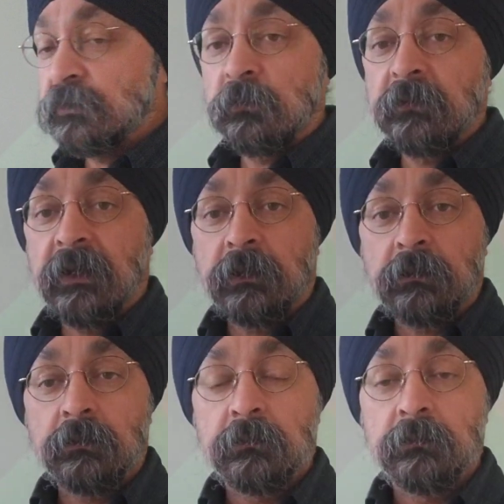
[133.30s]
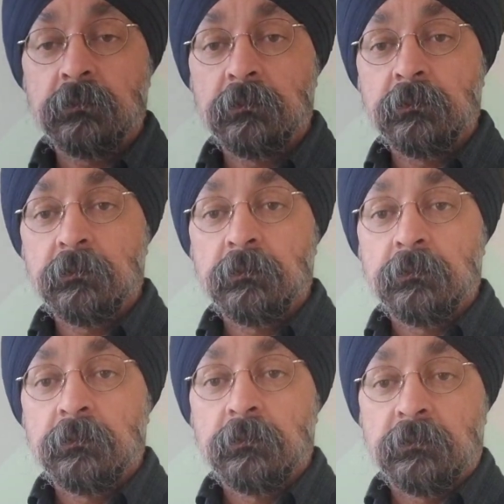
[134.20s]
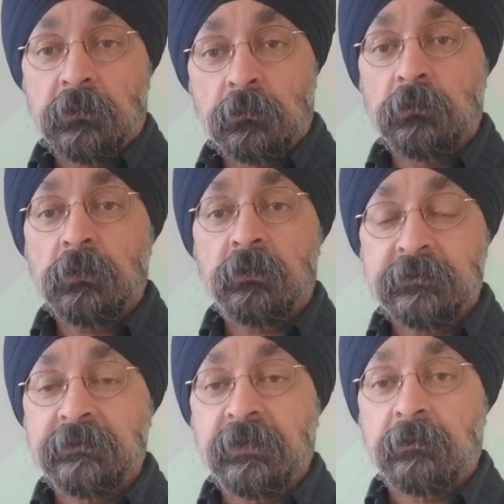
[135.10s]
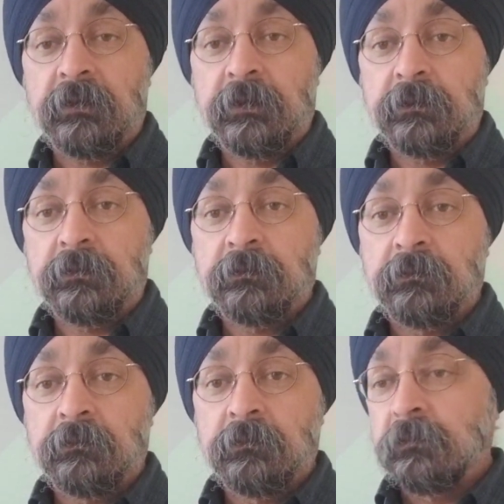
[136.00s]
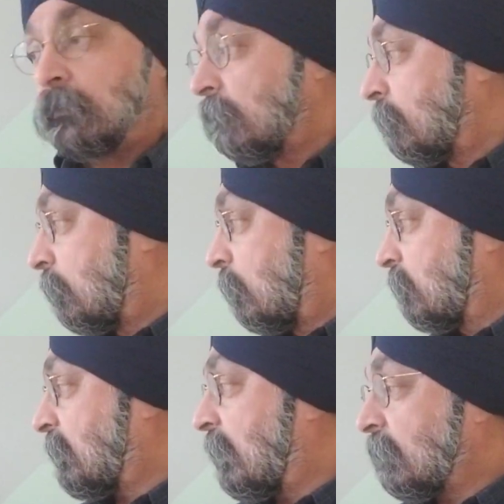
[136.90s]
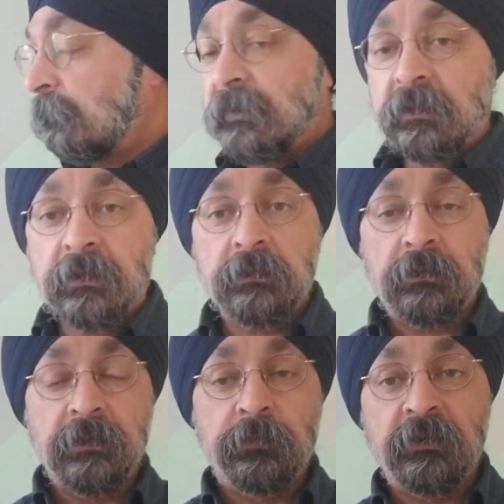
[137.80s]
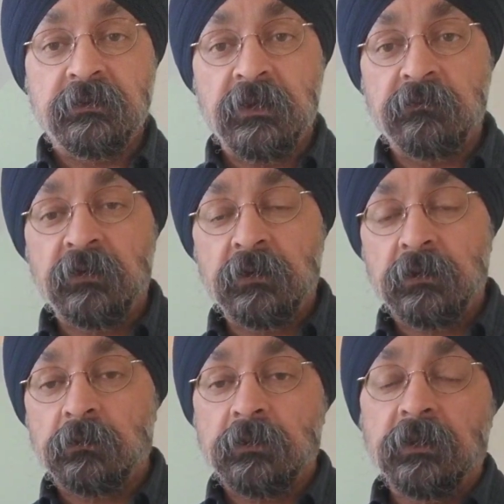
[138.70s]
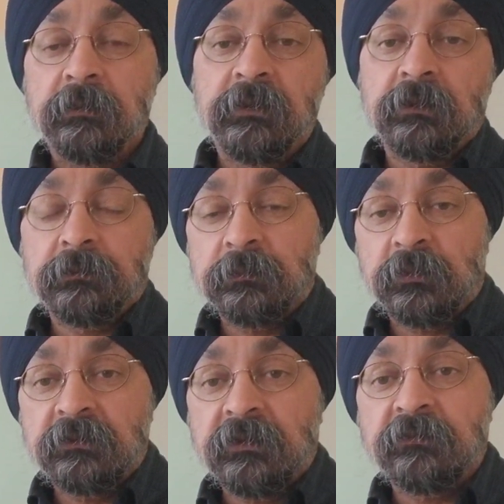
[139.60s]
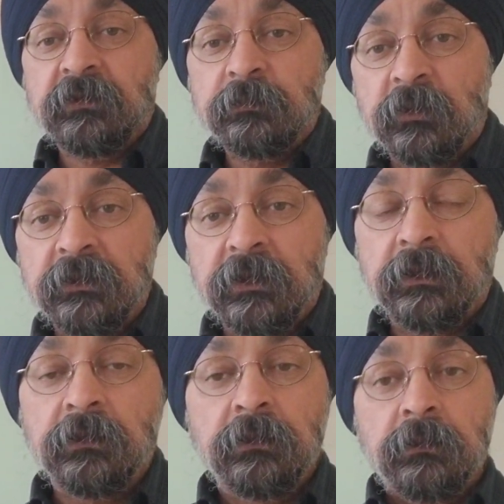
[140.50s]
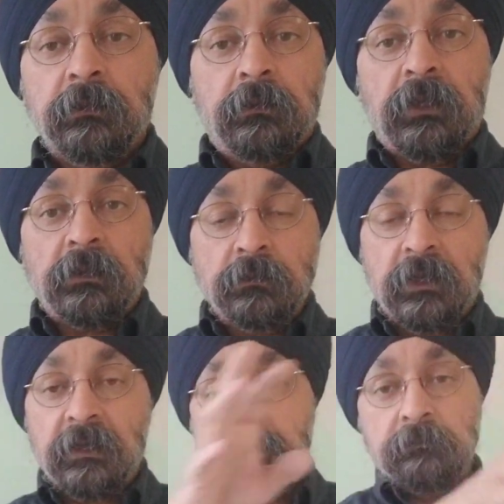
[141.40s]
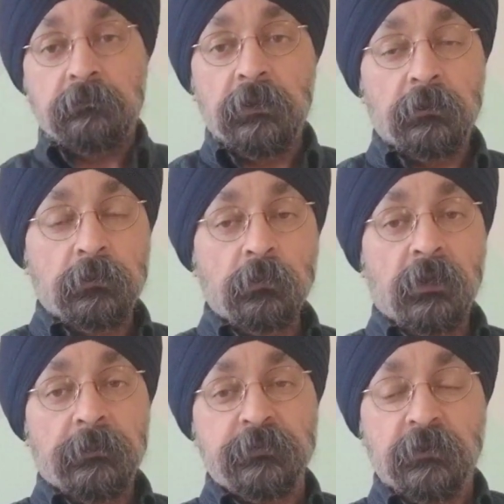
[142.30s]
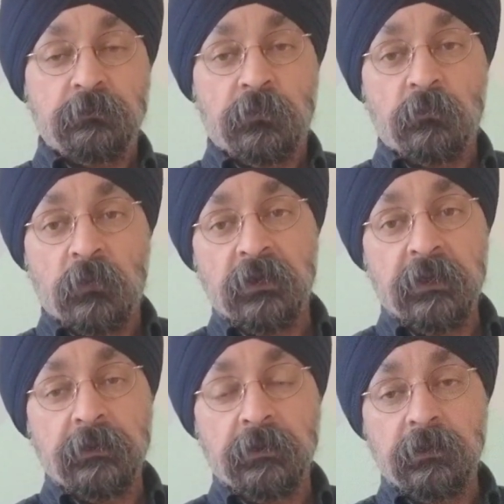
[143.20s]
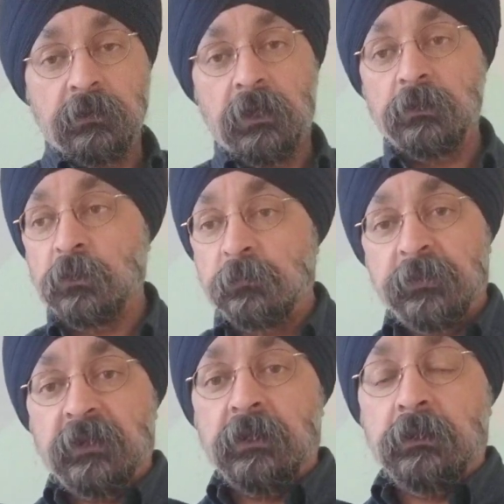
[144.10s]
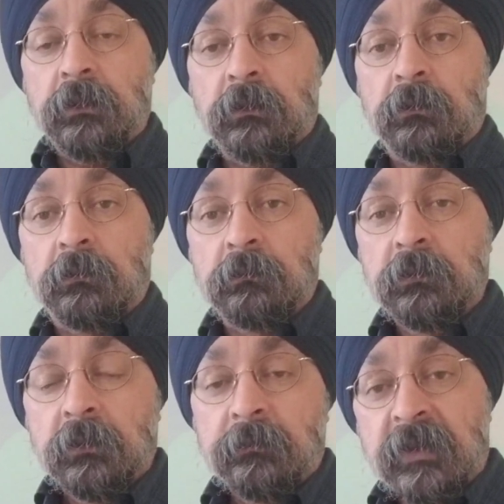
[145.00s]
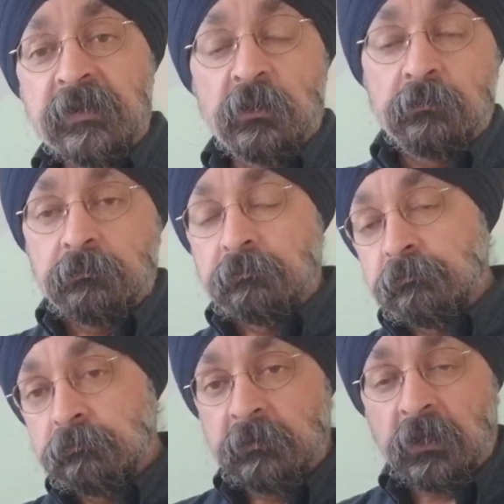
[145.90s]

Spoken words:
on that, the loan cost and the credit. Don't start comparing 3.7, okay, give me the 3.7, 3.8. Now you got two options from one lender. Now you're comparing, maybe you